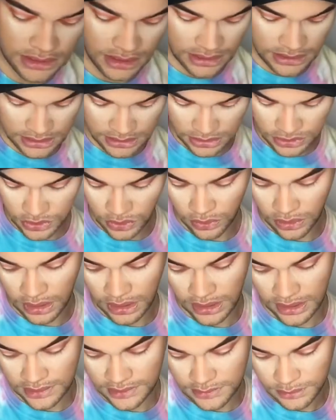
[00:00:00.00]
Sedona
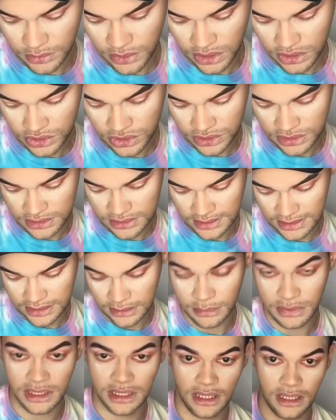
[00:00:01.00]
lace brush. This is
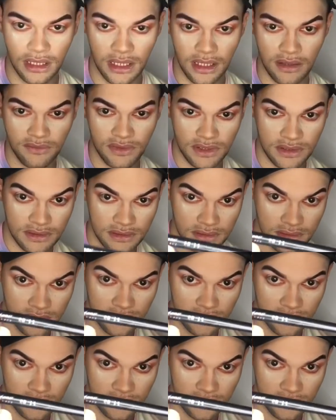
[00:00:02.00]
EB11.